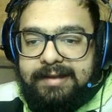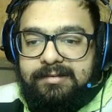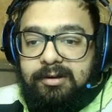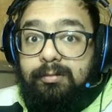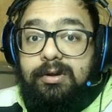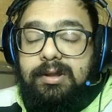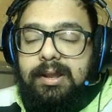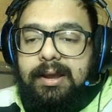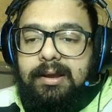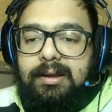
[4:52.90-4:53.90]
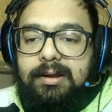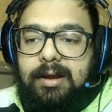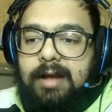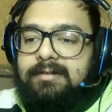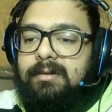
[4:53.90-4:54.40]
he has to like
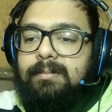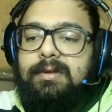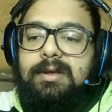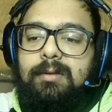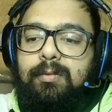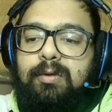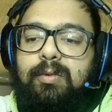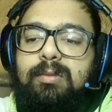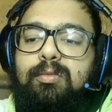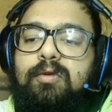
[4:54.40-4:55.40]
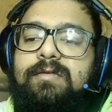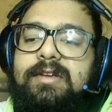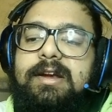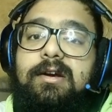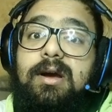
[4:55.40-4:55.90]
as some he
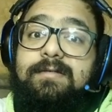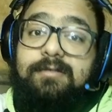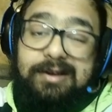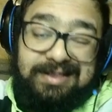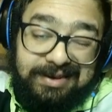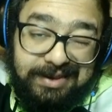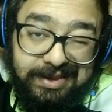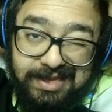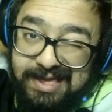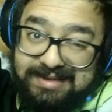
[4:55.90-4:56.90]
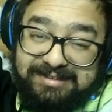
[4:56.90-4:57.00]
removes the ear cups for cleaning.